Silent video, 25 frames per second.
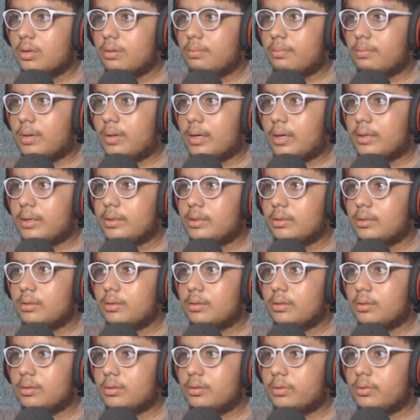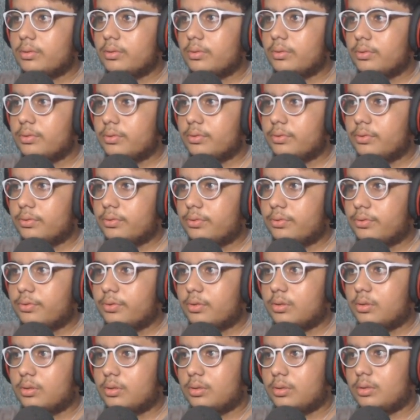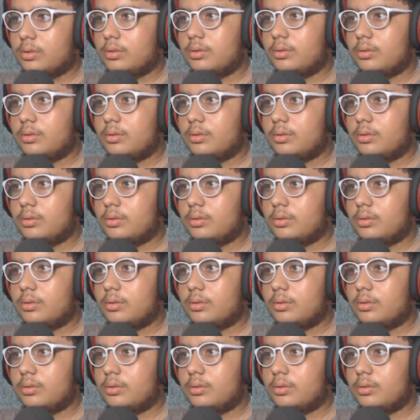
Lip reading: by 4.